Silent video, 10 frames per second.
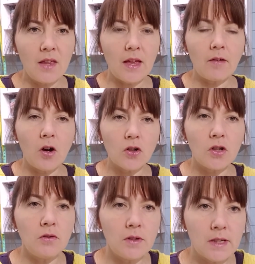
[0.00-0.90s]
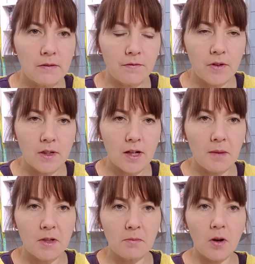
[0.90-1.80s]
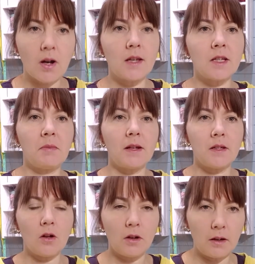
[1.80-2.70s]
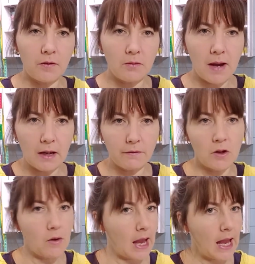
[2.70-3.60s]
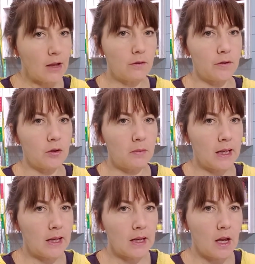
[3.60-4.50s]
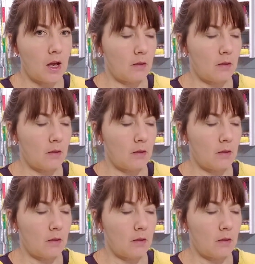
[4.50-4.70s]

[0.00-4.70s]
There are two different types of pockets depending on if you make view A or view B,